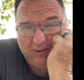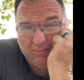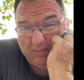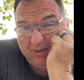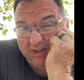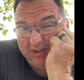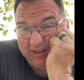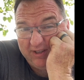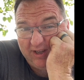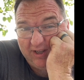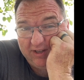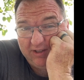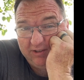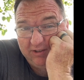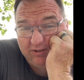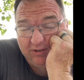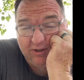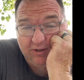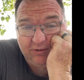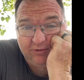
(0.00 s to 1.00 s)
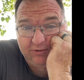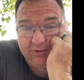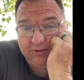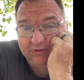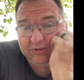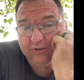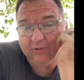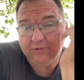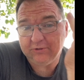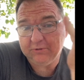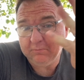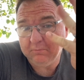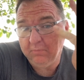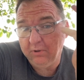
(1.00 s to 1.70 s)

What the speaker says: about 90 yards at just some